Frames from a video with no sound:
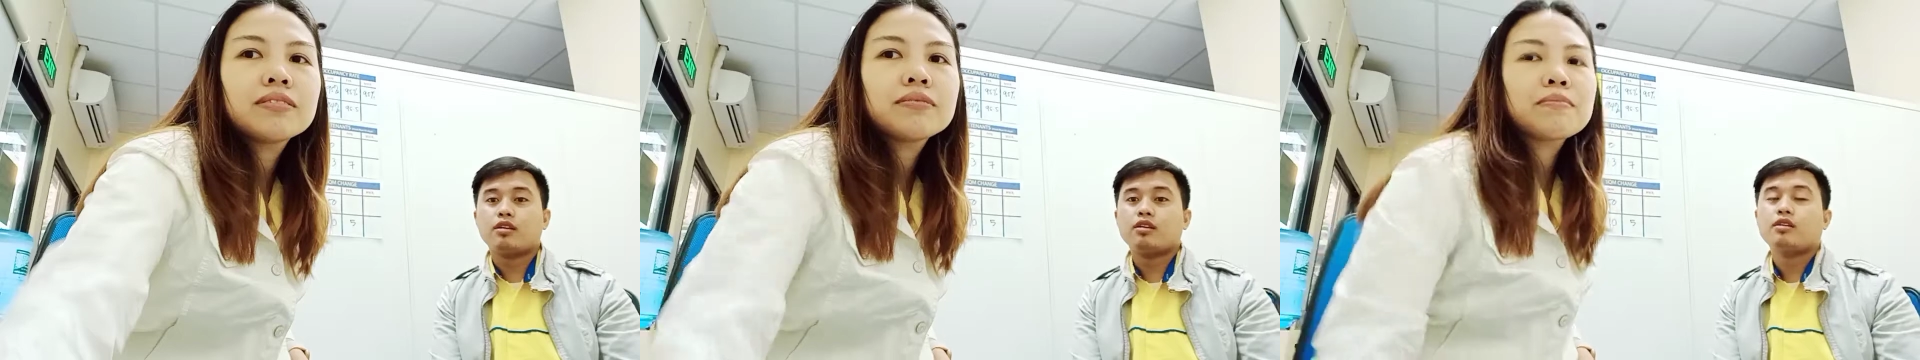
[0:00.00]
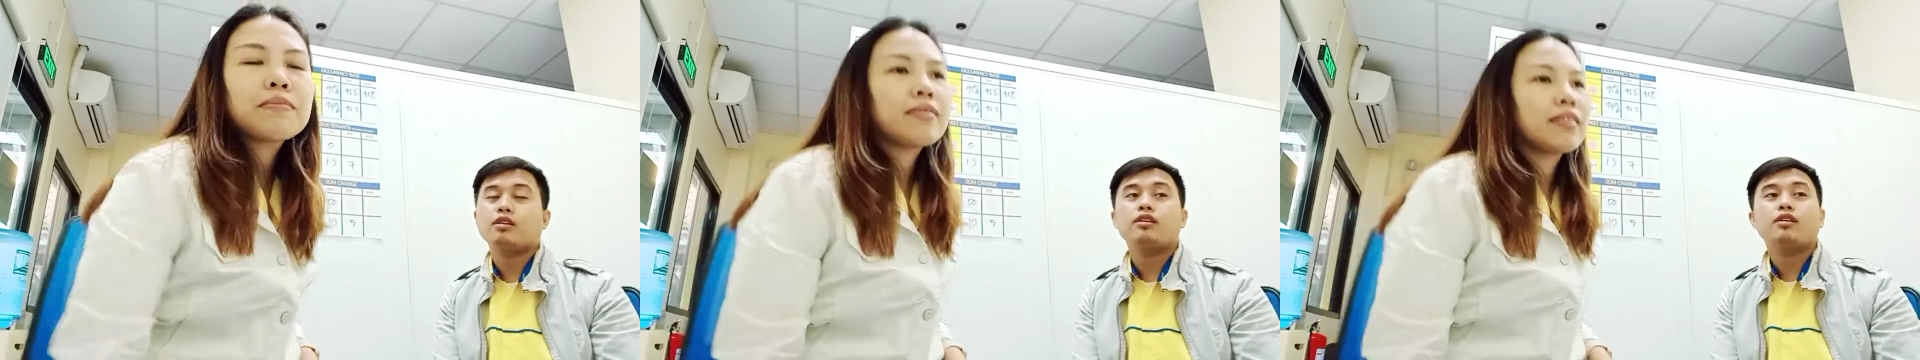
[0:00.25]

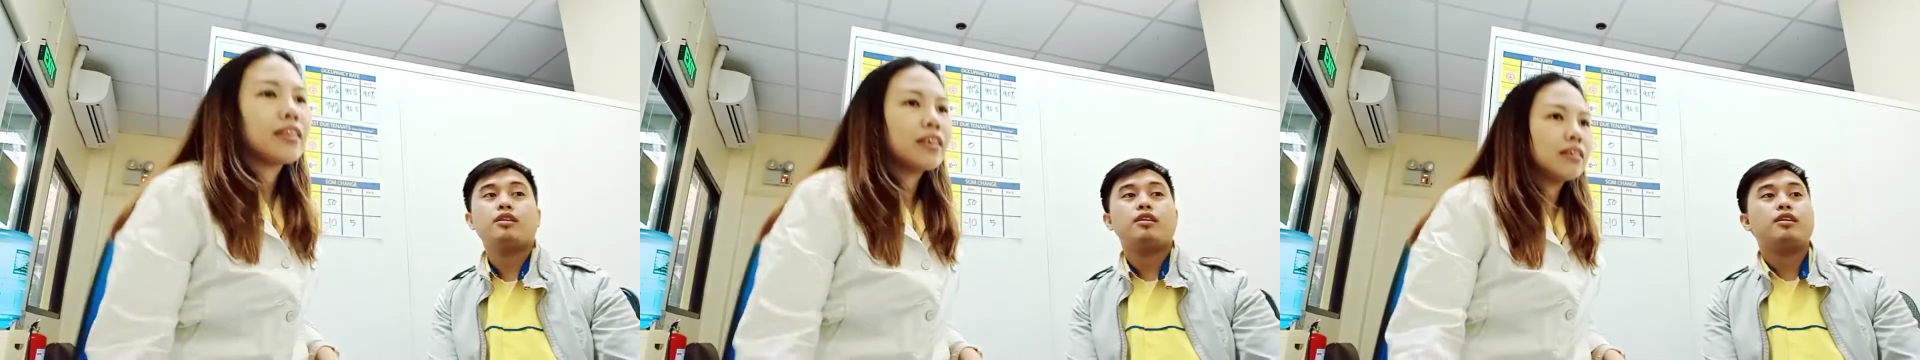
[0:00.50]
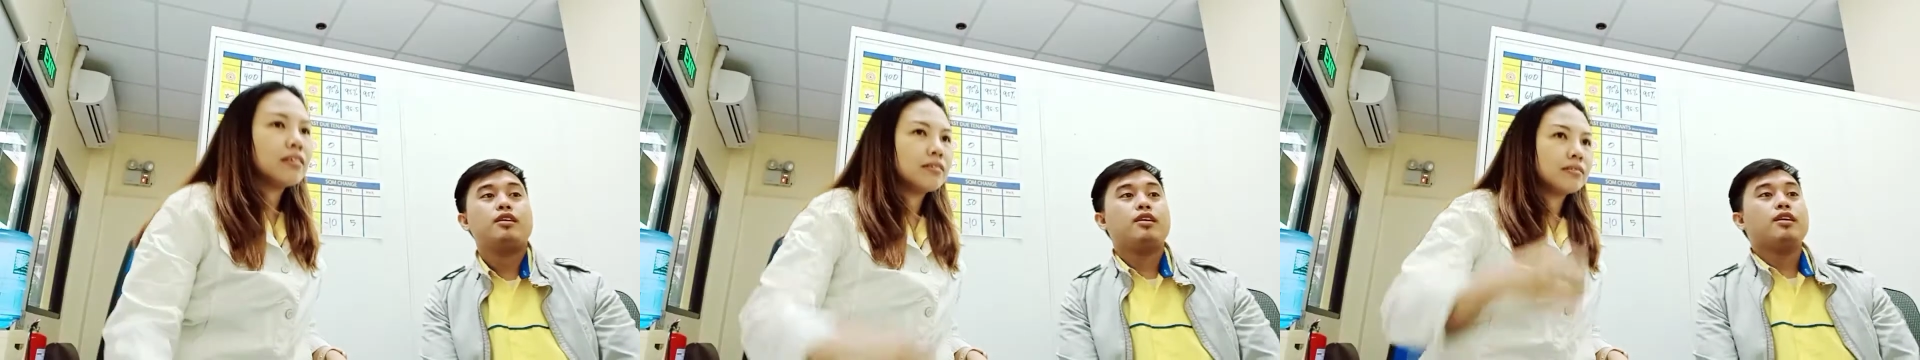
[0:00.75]

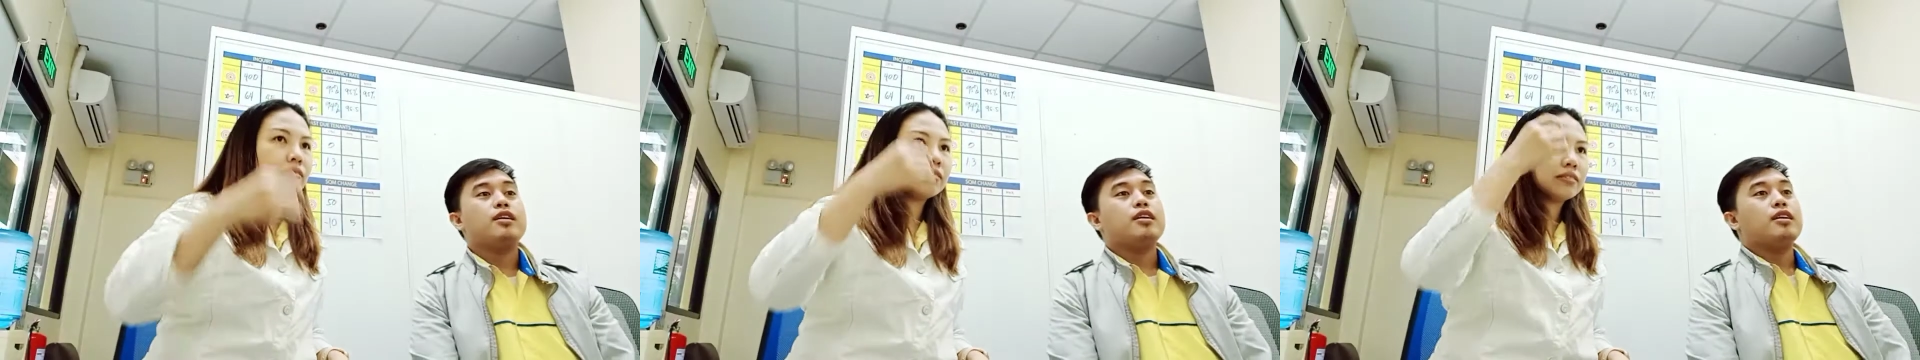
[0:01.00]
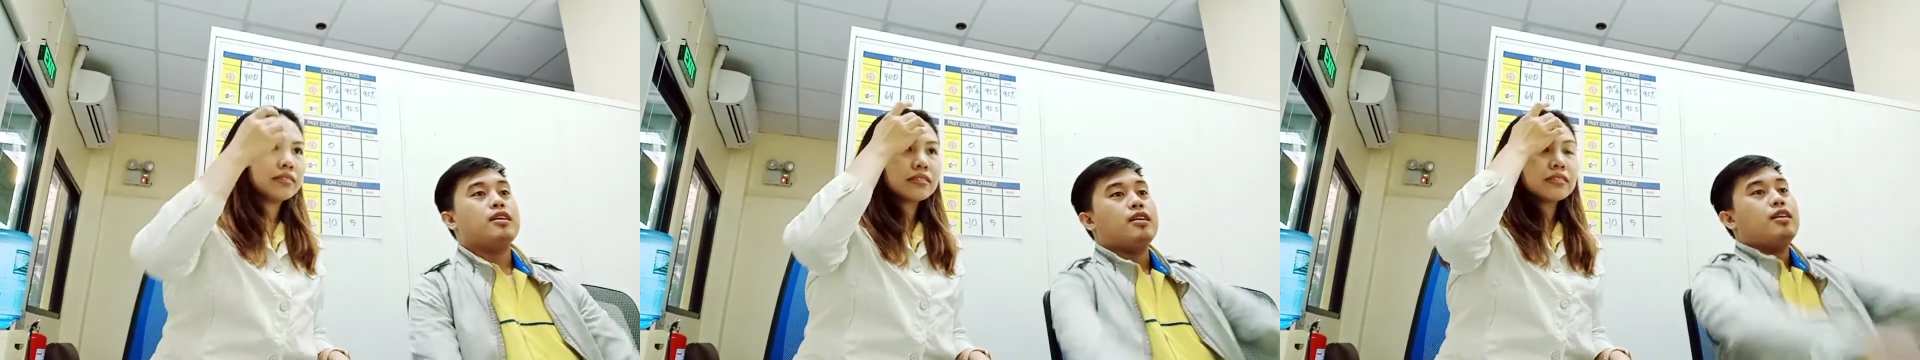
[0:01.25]

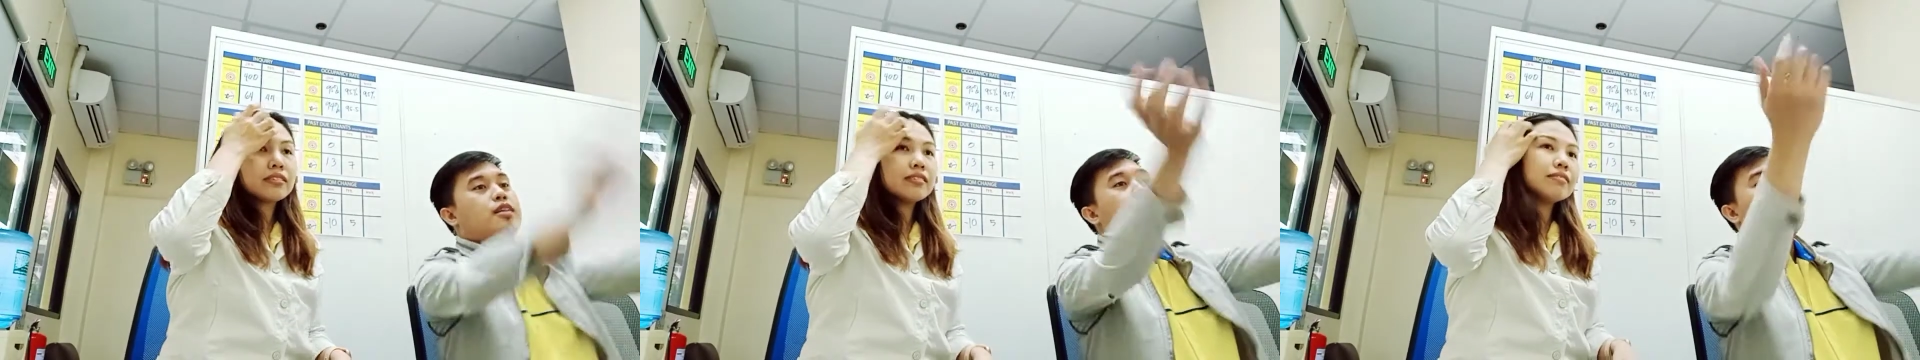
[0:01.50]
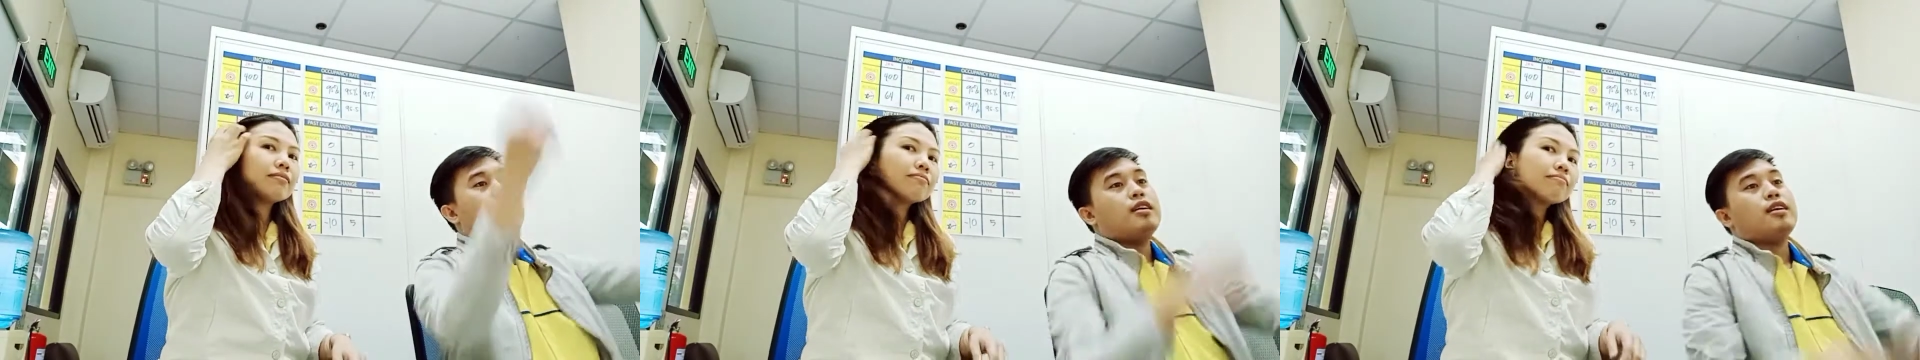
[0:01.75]

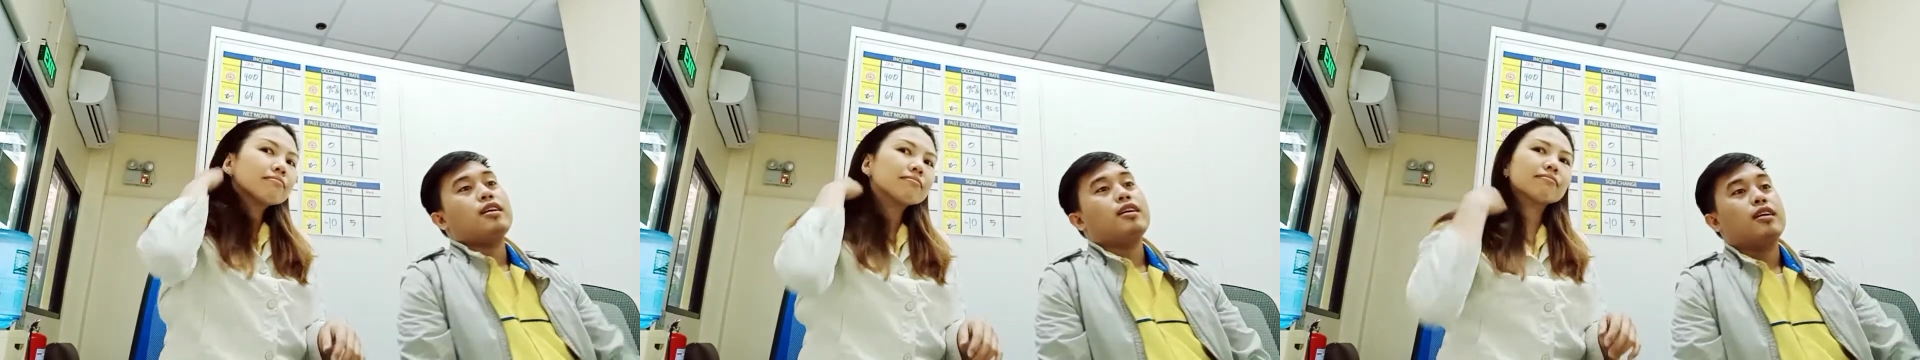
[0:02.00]
[no speech]